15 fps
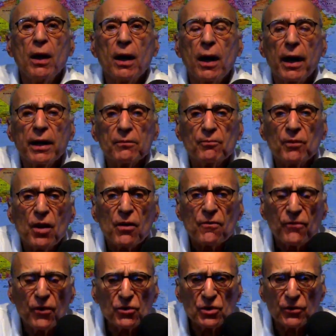All right.
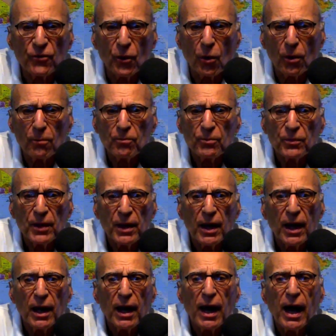First of all,
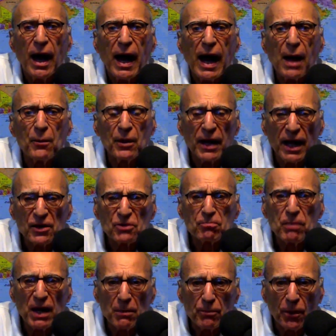I would ask
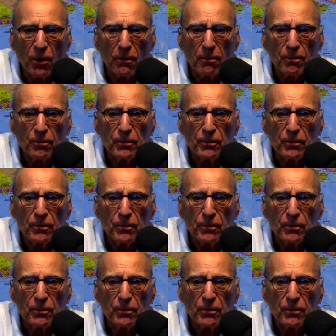people